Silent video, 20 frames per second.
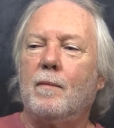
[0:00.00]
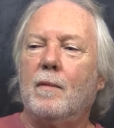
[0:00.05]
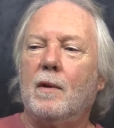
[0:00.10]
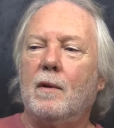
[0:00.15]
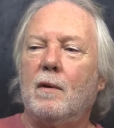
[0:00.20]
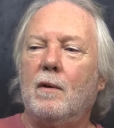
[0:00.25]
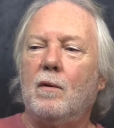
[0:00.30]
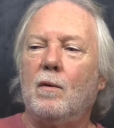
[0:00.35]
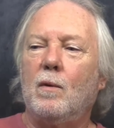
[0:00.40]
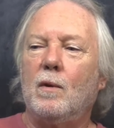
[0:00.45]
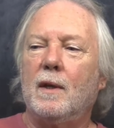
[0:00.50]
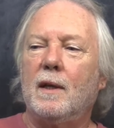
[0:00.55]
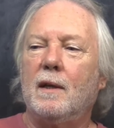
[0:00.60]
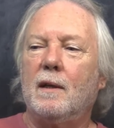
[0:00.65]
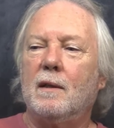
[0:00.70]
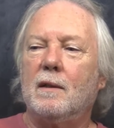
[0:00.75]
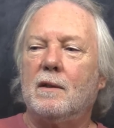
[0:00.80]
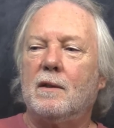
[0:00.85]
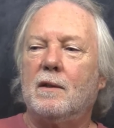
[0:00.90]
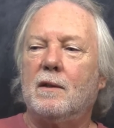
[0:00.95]
an old
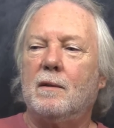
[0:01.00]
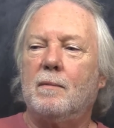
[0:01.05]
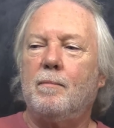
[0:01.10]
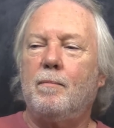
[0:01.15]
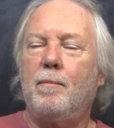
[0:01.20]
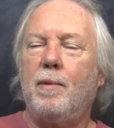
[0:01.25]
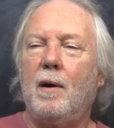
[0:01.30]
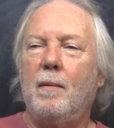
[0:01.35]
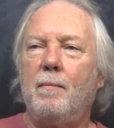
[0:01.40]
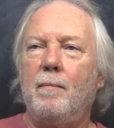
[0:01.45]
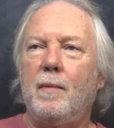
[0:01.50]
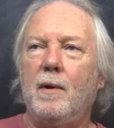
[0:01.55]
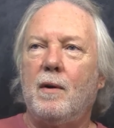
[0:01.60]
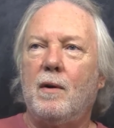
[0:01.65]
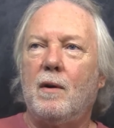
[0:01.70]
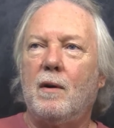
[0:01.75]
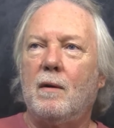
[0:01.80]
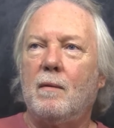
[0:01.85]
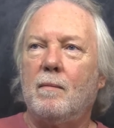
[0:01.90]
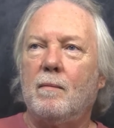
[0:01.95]
English pub
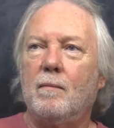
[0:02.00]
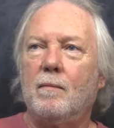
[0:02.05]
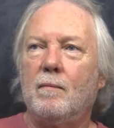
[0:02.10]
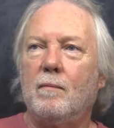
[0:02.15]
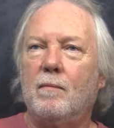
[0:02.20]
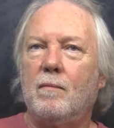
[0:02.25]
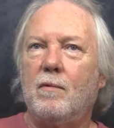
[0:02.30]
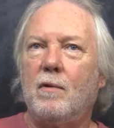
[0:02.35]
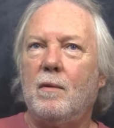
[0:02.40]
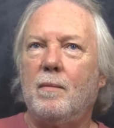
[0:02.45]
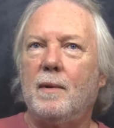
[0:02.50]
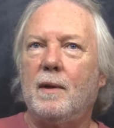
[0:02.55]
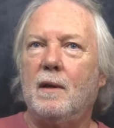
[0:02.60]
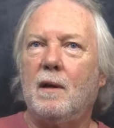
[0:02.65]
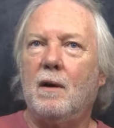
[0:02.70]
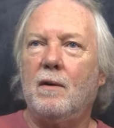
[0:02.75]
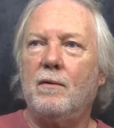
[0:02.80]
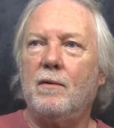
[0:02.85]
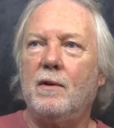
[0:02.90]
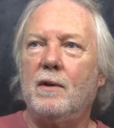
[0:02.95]
mirror, probably
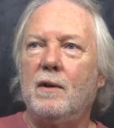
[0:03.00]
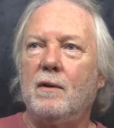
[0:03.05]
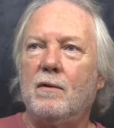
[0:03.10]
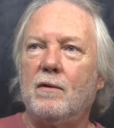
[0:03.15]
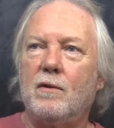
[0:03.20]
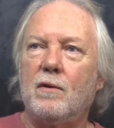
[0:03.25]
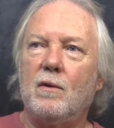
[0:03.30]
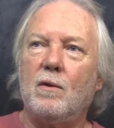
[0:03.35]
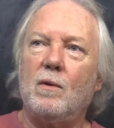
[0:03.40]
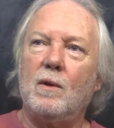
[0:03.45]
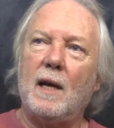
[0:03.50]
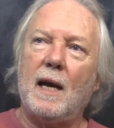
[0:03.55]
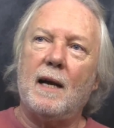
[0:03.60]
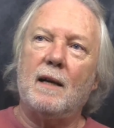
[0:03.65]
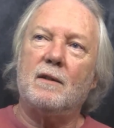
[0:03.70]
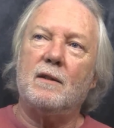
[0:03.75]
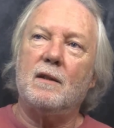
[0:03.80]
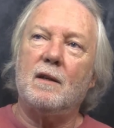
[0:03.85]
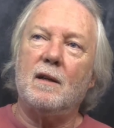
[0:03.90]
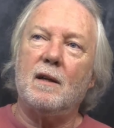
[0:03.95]
hundred years old,
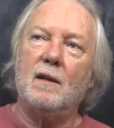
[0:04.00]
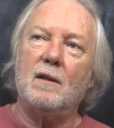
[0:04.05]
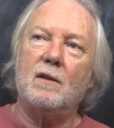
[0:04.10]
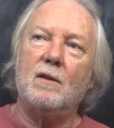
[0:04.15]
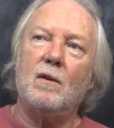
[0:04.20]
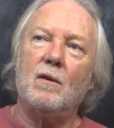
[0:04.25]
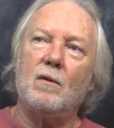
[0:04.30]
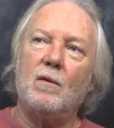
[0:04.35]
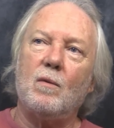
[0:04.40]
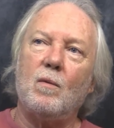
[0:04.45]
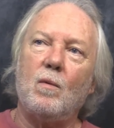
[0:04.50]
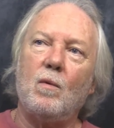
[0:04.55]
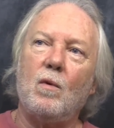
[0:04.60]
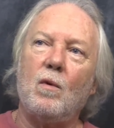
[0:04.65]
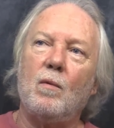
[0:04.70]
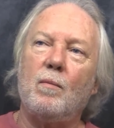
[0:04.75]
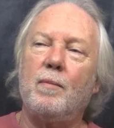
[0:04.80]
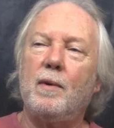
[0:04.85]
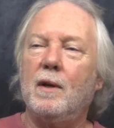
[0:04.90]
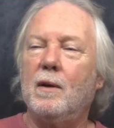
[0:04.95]
acid etched on the
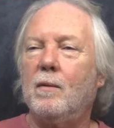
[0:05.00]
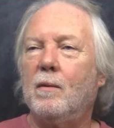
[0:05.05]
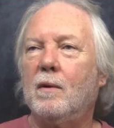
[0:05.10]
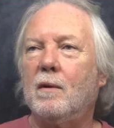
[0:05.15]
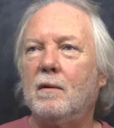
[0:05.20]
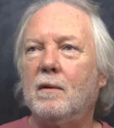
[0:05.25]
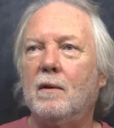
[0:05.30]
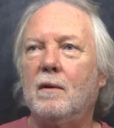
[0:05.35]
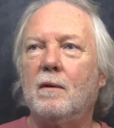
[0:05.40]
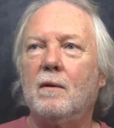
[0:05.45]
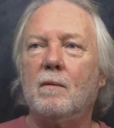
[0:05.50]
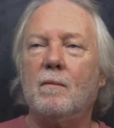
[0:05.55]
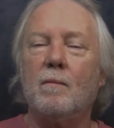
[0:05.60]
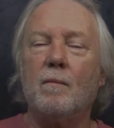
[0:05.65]
wall, big one, you know.